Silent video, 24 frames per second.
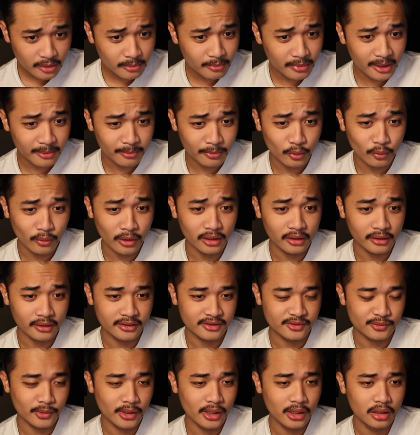Paper wallet
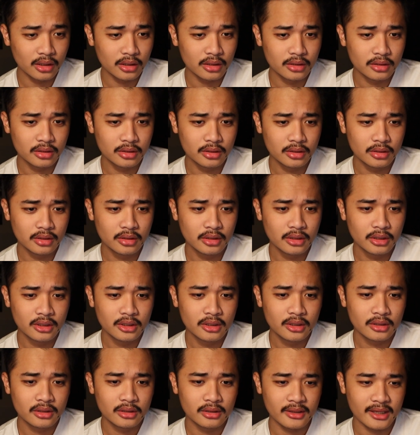as well.
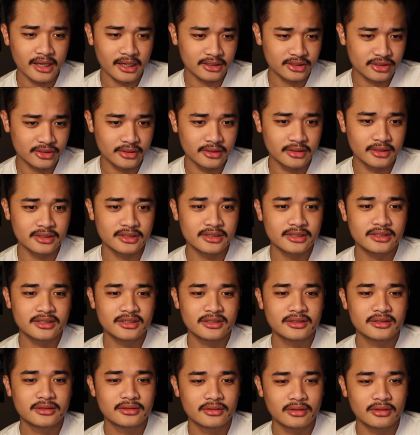Exodus,